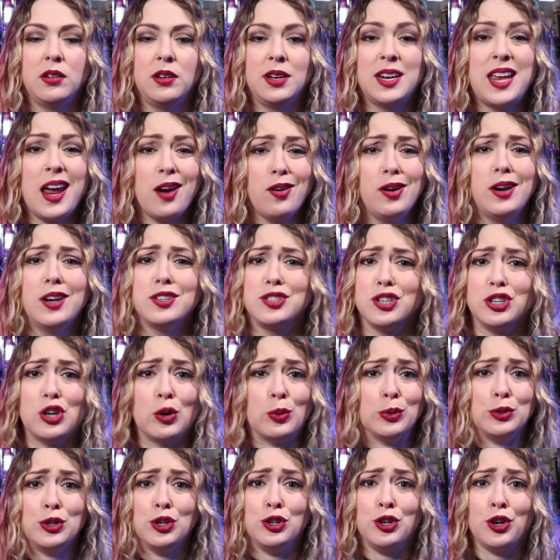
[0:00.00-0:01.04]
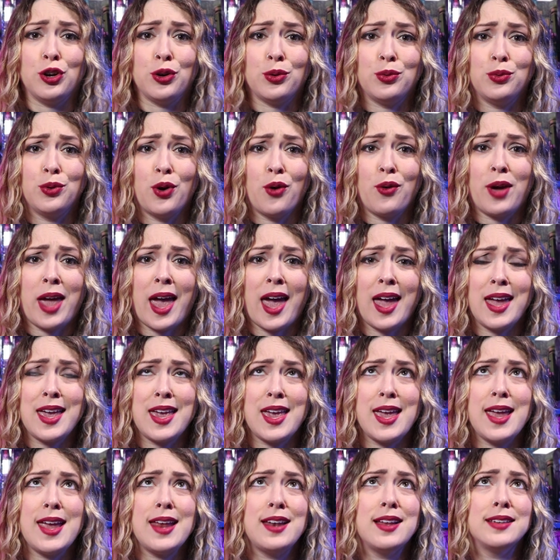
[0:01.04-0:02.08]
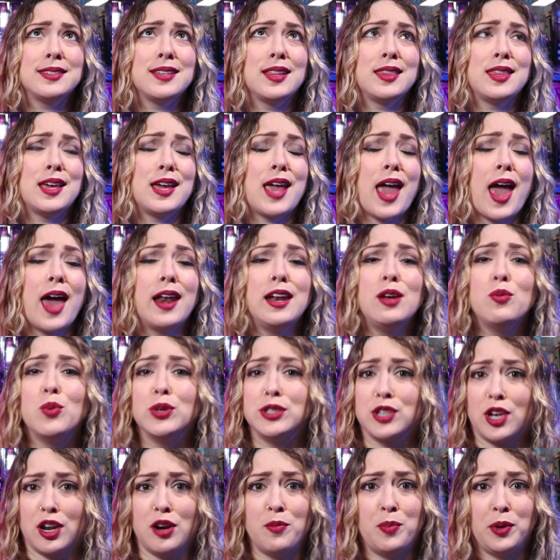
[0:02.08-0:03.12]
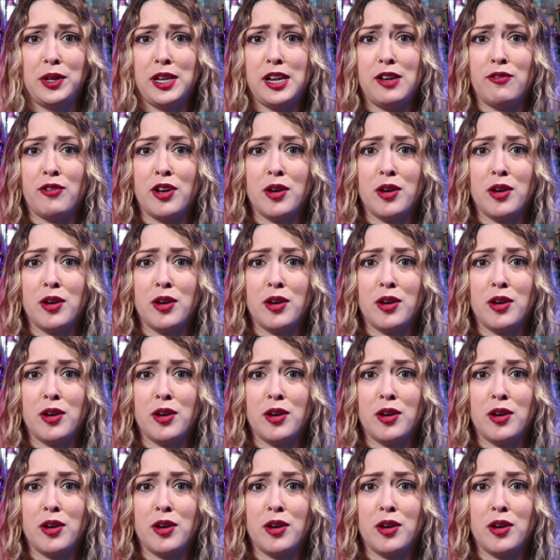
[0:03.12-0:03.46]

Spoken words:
And Gary doesn't know what to do, okay? He doesn't think anyone's gonna believe